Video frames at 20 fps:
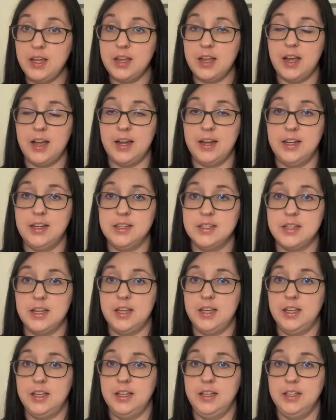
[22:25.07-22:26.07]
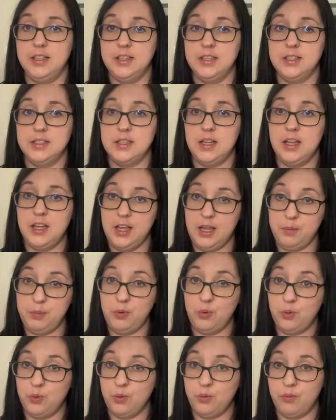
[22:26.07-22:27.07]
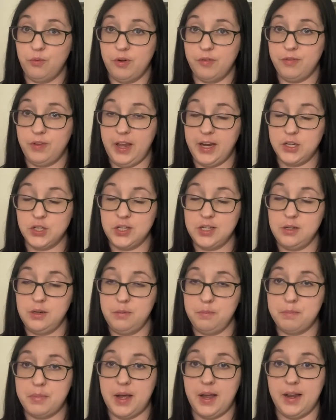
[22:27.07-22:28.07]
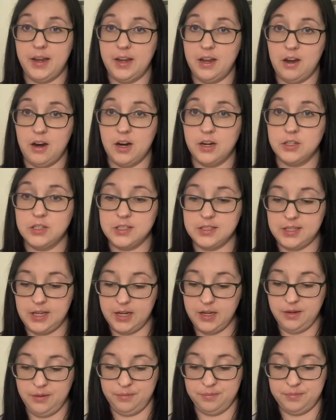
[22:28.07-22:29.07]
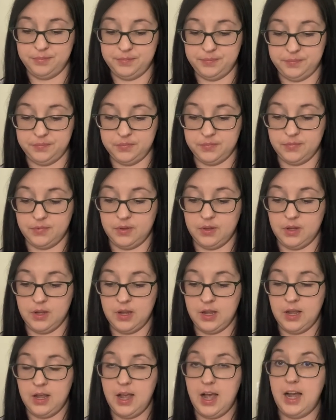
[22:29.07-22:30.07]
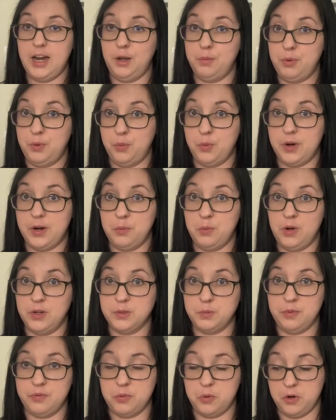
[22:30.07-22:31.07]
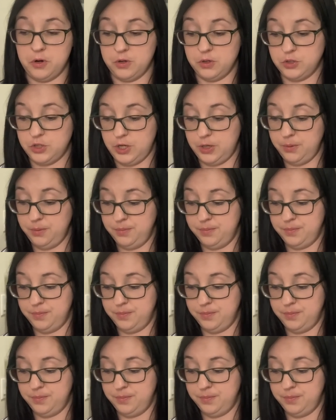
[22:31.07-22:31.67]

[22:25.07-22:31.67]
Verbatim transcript: and it is Hippo Reflection by Artisay. I'll put where I was before too.